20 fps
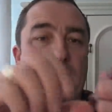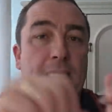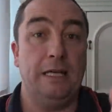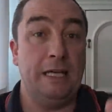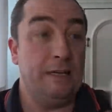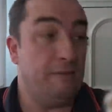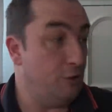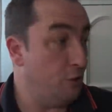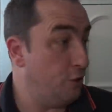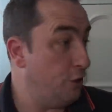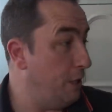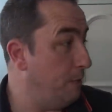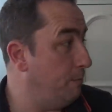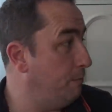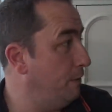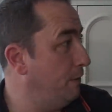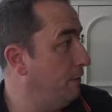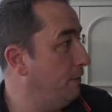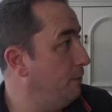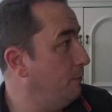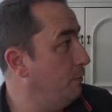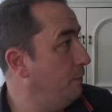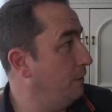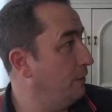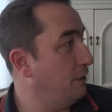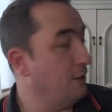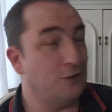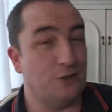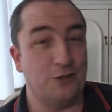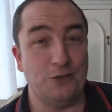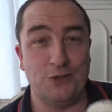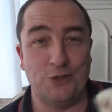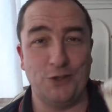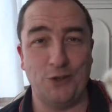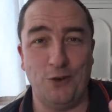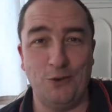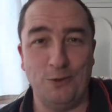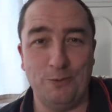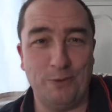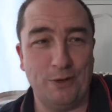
even cheaper than the Wilkinson solid